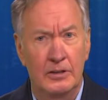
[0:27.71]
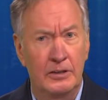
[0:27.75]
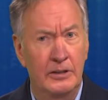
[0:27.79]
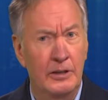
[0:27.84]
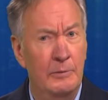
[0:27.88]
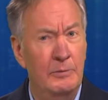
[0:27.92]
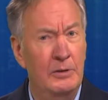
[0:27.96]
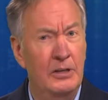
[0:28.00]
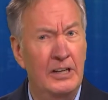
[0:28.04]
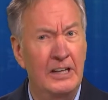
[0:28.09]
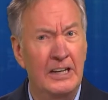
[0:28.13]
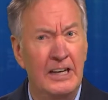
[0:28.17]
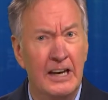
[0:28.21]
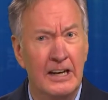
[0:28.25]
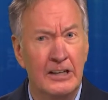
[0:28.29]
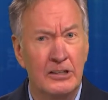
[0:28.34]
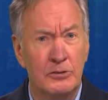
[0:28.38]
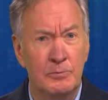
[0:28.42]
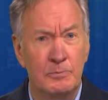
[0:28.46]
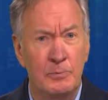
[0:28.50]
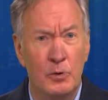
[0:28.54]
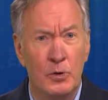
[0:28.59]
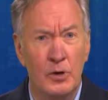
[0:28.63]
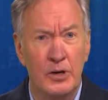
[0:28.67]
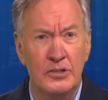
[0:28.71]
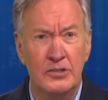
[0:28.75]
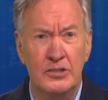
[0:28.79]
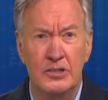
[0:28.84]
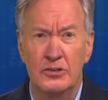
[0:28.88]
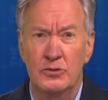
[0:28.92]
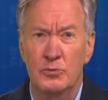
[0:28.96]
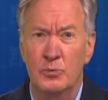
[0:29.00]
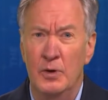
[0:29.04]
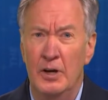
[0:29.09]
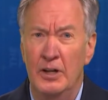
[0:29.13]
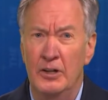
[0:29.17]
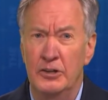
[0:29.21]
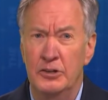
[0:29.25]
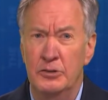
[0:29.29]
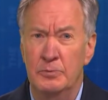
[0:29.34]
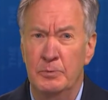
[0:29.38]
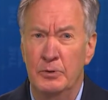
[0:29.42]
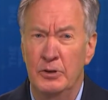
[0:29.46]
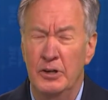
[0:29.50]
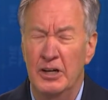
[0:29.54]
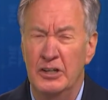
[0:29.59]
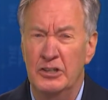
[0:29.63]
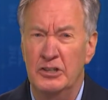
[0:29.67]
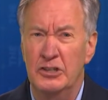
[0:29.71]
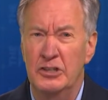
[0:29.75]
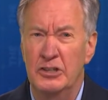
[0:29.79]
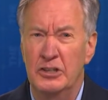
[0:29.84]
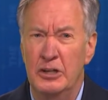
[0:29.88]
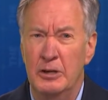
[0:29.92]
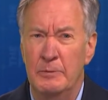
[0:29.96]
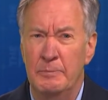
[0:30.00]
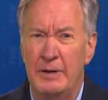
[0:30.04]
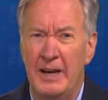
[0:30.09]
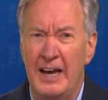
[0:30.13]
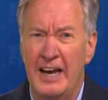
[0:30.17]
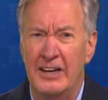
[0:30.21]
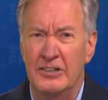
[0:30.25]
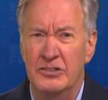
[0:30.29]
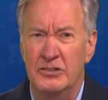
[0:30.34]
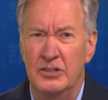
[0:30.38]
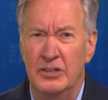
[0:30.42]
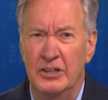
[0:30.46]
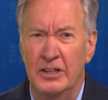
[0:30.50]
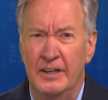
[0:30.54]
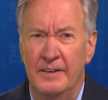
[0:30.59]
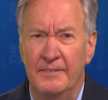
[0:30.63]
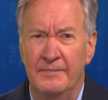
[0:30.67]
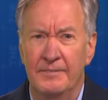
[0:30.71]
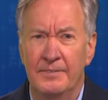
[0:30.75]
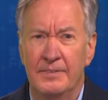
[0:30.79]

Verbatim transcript: limiting exports, as well as production capacity.